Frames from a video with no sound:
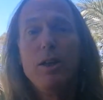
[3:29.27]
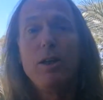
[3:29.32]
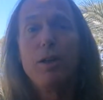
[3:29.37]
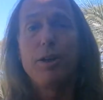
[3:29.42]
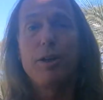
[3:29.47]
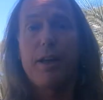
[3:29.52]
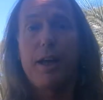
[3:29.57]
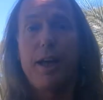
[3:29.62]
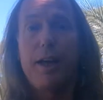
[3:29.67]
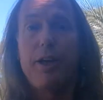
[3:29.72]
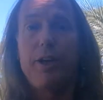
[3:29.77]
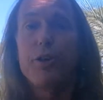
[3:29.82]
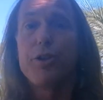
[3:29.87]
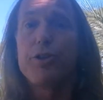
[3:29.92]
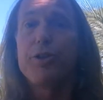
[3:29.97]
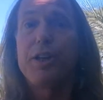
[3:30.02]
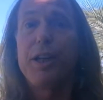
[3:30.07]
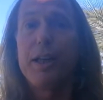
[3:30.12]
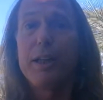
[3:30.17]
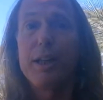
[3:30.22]
Okay, you're
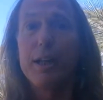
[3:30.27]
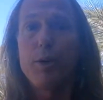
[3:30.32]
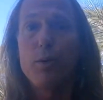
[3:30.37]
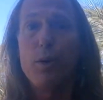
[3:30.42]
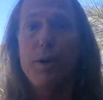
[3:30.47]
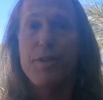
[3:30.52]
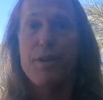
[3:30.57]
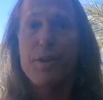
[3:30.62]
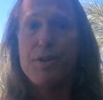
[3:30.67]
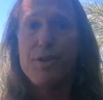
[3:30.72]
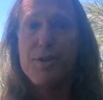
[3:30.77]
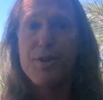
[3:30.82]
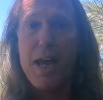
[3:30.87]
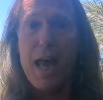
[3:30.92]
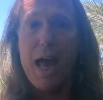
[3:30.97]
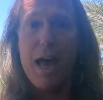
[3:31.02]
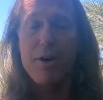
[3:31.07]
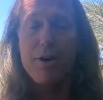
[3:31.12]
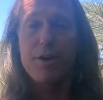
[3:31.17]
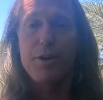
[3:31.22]
dealing with a
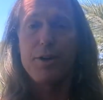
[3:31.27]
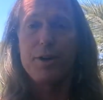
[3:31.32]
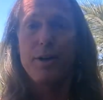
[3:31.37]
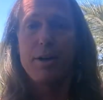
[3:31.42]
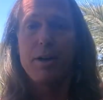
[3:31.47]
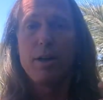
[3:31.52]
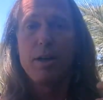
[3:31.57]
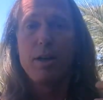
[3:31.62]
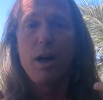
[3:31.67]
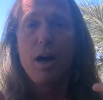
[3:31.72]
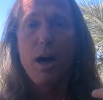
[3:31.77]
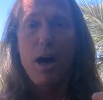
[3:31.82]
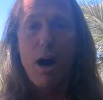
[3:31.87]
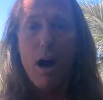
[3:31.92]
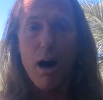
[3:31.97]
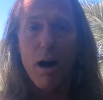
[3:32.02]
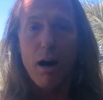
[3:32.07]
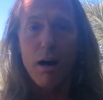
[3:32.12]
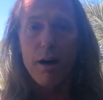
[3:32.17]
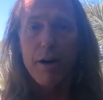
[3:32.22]
Saturn
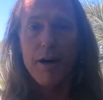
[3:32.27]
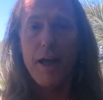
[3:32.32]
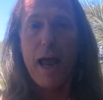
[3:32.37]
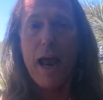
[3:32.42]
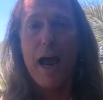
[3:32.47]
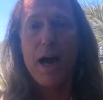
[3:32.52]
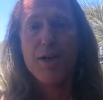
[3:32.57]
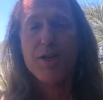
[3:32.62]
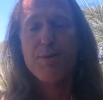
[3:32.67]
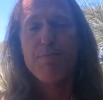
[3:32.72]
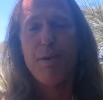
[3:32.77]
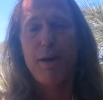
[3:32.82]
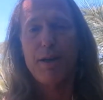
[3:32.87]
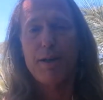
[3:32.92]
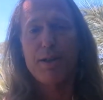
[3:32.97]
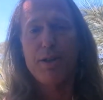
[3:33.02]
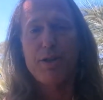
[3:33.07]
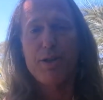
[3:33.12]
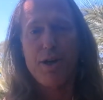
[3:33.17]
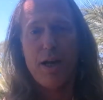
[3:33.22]
hard
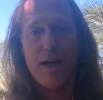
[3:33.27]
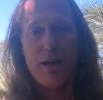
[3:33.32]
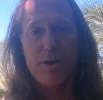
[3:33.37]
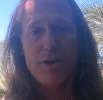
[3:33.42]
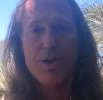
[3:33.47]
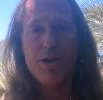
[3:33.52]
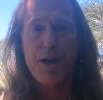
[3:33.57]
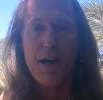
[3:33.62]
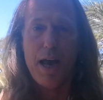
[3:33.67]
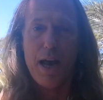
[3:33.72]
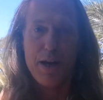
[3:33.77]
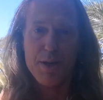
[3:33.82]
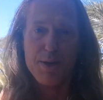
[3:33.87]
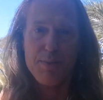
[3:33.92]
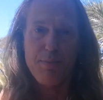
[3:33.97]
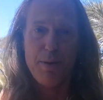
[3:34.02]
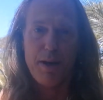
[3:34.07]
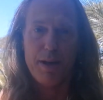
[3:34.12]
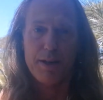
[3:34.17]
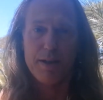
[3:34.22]
aspect, a challenging
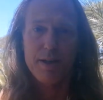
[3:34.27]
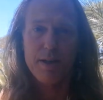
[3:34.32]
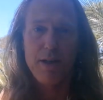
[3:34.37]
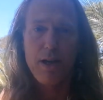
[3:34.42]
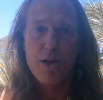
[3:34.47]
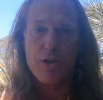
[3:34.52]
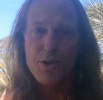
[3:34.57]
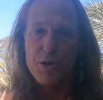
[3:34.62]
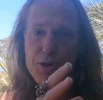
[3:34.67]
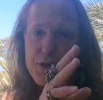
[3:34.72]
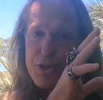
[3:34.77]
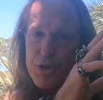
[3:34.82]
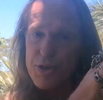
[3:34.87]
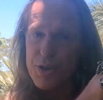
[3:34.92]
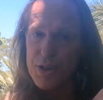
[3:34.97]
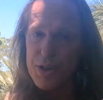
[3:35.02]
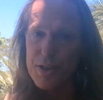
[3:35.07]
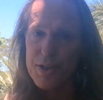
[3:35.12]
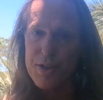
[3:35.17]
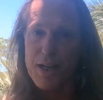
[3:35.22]
aspect. So she's
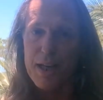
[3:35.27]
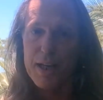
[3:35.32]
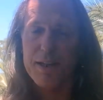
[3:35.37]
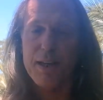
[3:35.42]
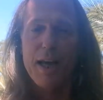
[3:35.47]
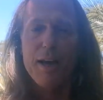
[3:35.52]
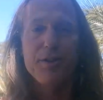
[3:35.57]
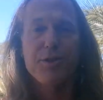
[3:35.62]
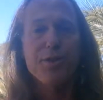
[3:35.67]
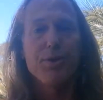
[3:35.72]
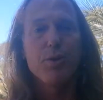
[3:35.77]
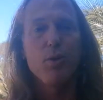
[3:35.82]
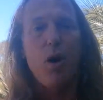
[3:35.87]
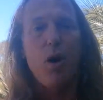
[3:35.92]
going to take that through